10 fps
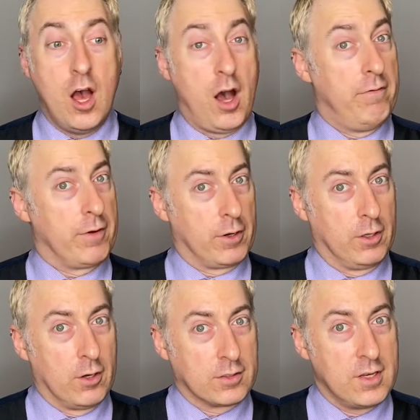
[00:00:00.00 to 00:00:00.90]
a very
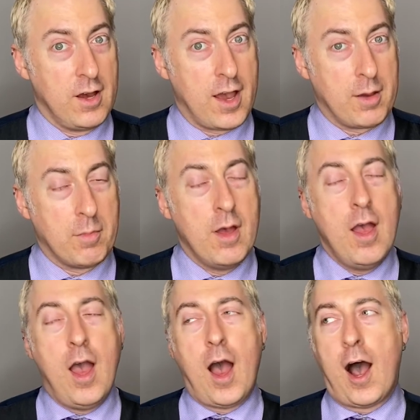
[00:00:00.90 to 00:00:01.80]
long time.
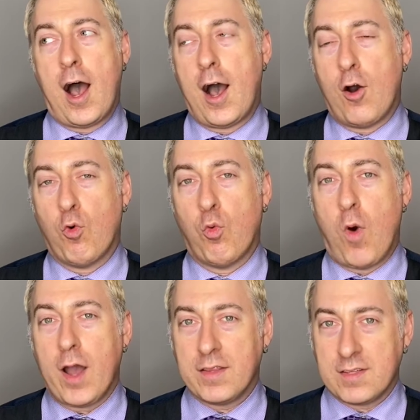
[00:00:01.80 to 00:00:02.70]

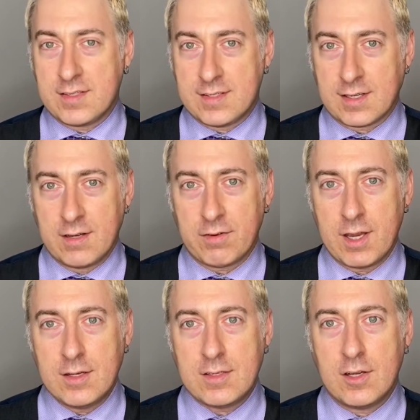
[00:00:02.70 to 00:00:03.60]
Why this is
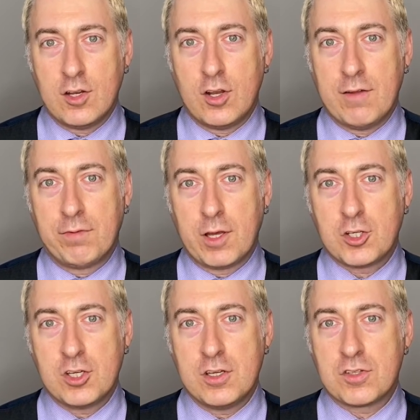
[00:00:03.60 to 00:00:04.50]
significant?
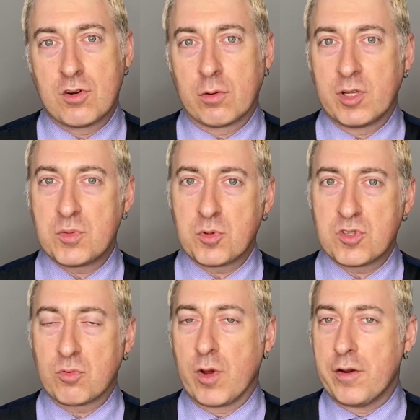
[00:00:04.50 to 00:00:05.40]
Inflation is normally supposed to
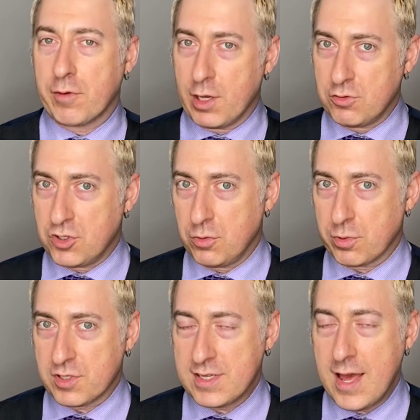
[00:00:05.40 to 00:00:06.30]
run around
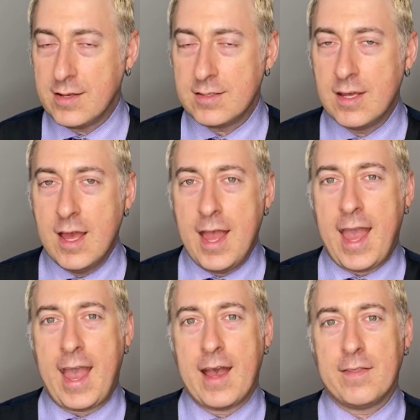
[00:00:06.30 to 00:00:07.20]
2%,
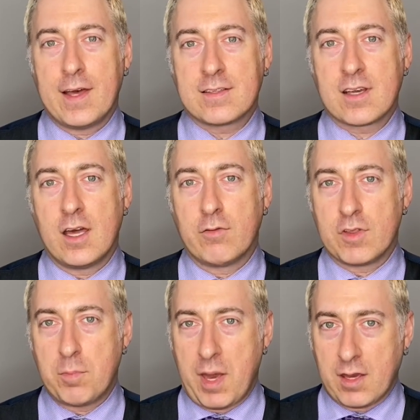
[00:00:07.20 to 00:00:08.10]
and that's kind of what the
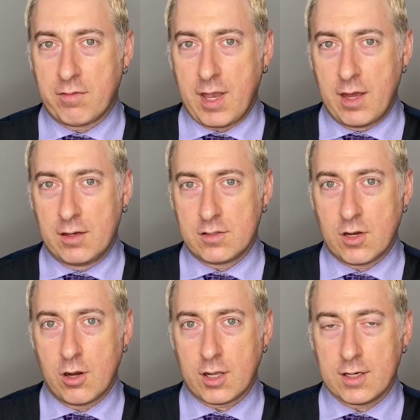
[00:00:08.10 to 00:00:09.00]
Bank of Canada
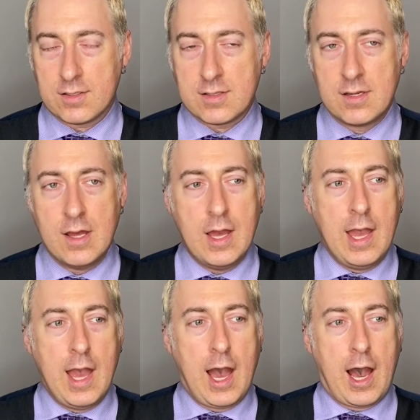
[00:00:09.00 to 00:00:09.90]
targets.
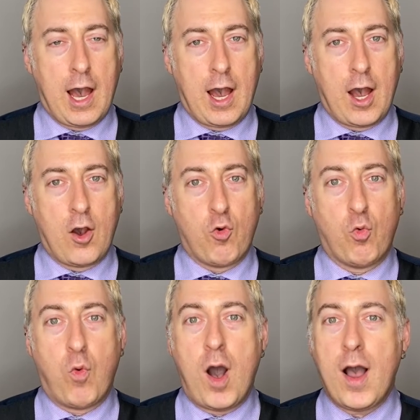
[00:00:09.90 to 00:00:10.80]

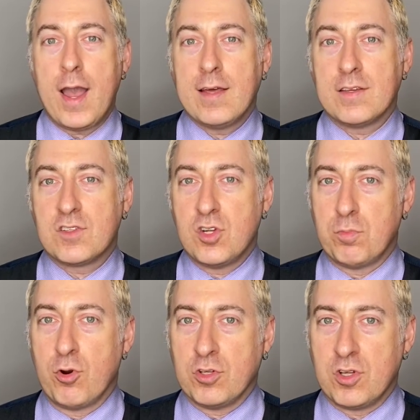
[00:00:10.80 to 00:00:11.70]
Why this
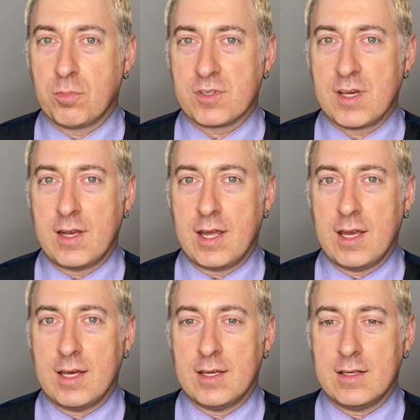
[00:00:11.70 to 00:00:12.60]

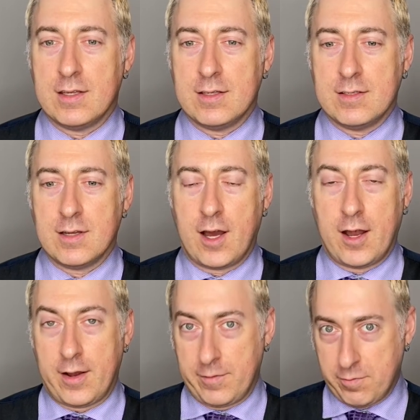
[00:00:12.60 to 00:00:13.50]

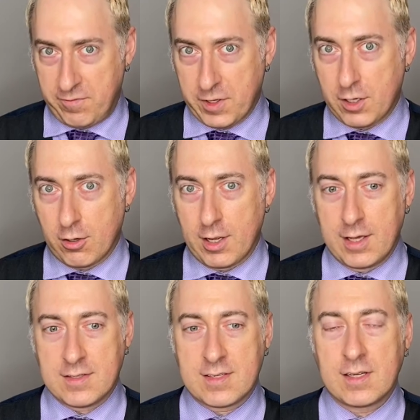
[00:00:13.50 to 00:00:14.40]
2.2% figure
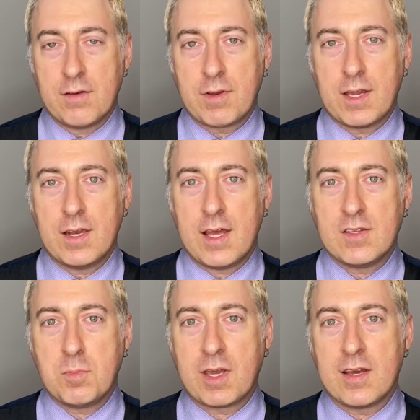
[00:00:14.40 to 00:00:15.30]
is significant is
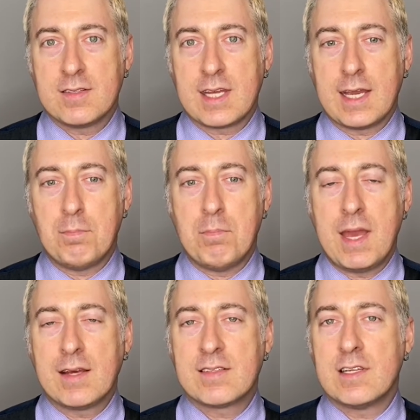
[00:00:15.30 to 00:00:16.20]
because it
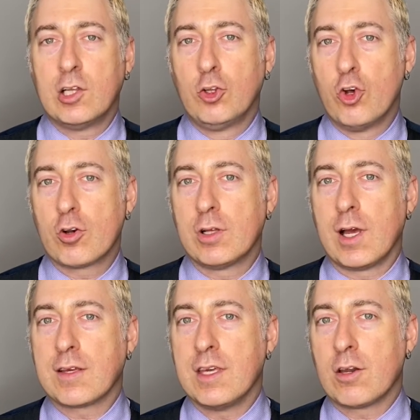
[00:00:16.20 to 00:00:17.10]
makes it look
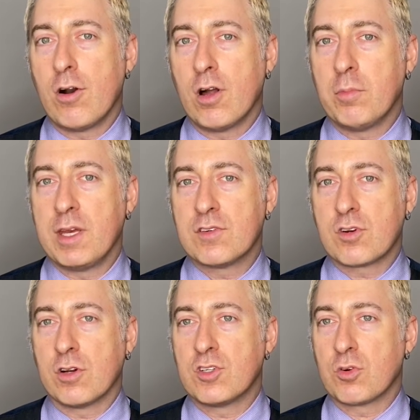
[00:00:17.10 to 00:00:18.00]
like the economy is
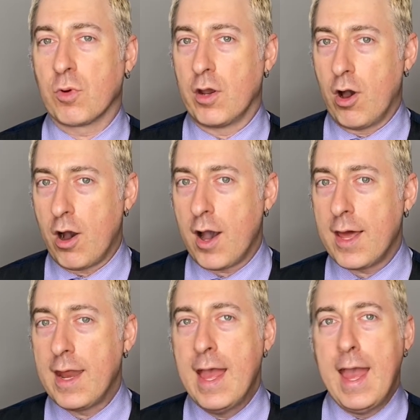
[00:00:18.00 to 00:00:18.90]
starting to run
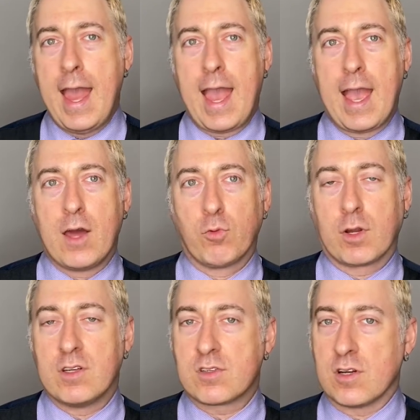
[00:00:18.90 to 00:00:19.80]
hot and we're
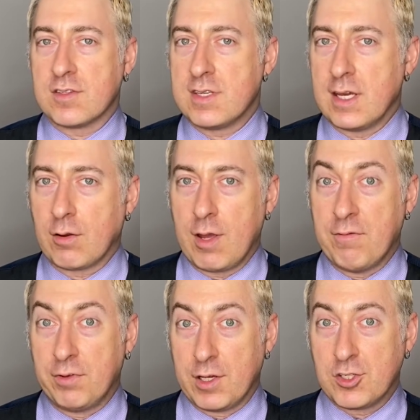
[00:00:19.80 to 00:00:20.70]
going to start seeing
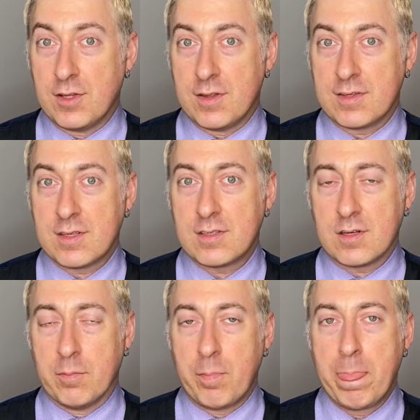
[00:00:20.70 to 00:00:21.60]
inflation in the
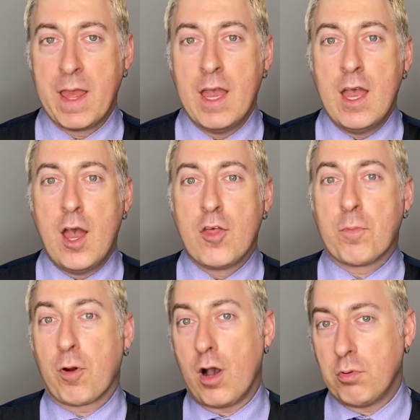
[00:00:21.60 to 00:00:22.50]
system. The
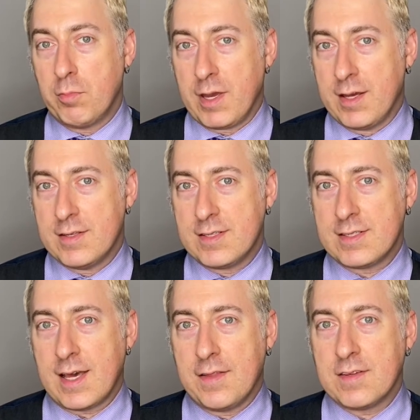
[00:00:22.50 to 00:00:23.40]
problem is
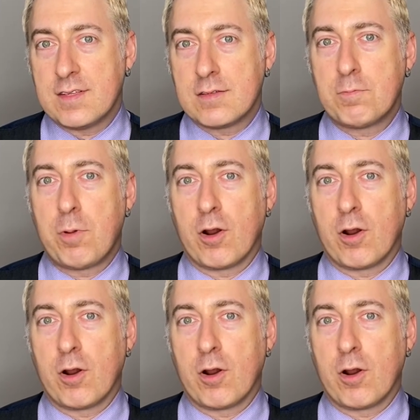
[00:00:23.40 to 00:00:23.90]
that this